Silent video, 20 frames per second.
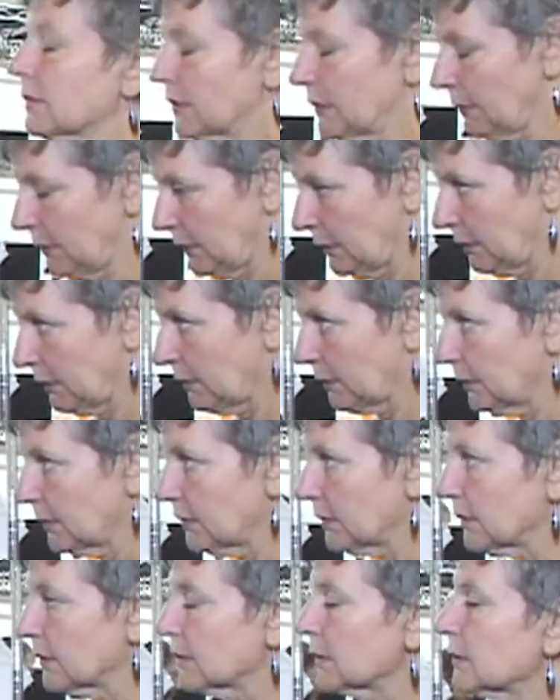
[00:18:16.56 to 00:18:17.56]

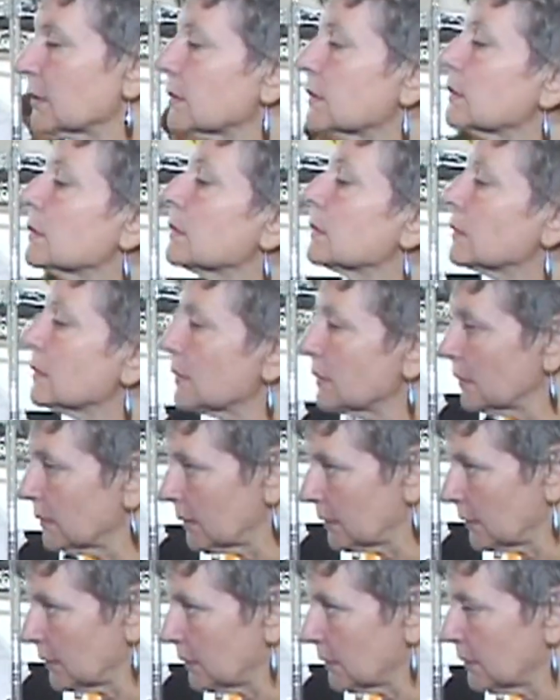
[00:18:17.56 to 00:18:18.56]

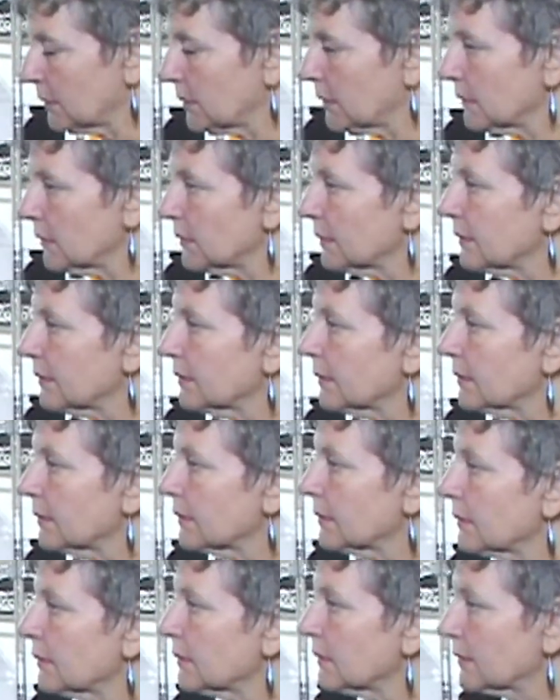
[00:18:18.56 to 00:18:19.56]

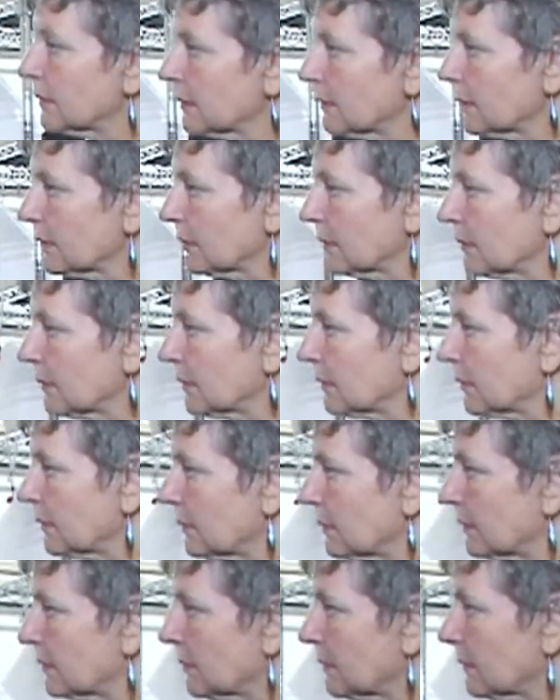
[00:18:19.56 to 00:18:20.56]

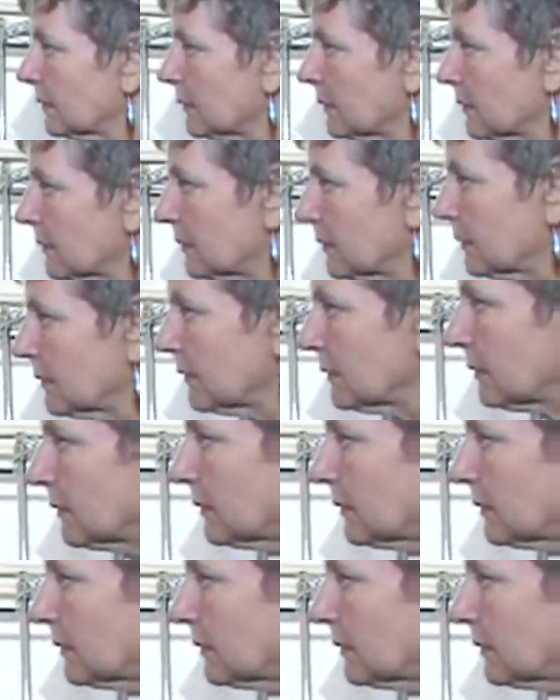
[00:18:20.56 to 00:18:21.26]
(not speaking)